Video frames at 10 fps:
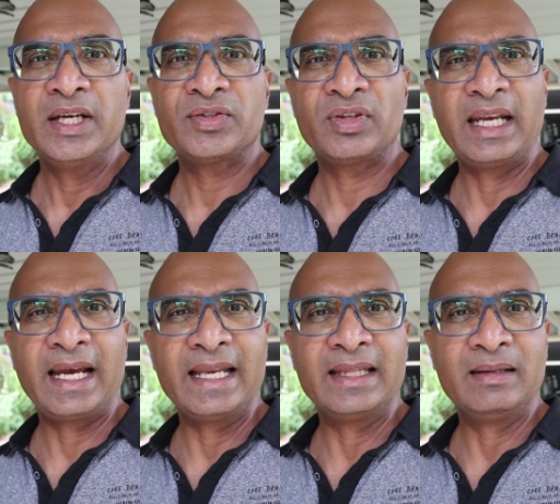so that I
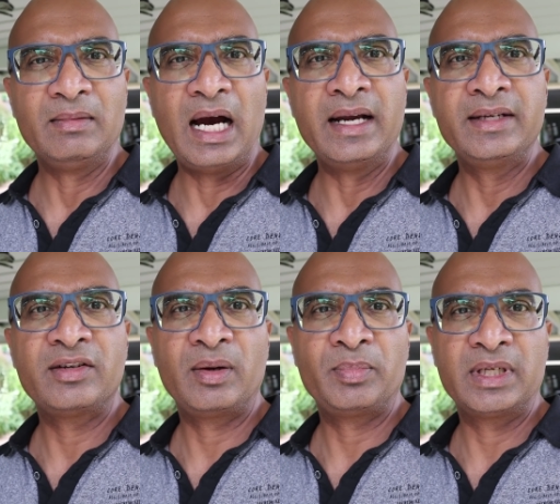get
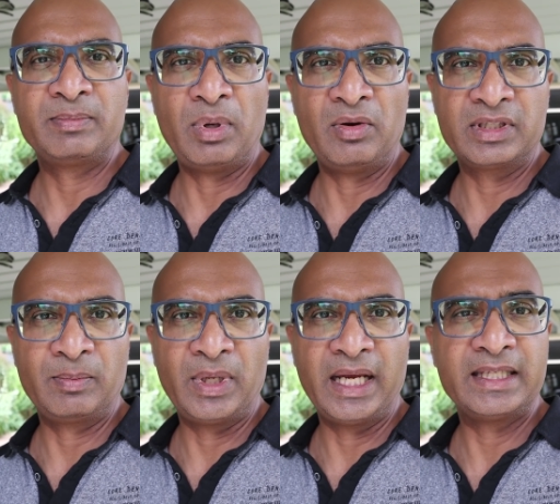uninterrupted power supply,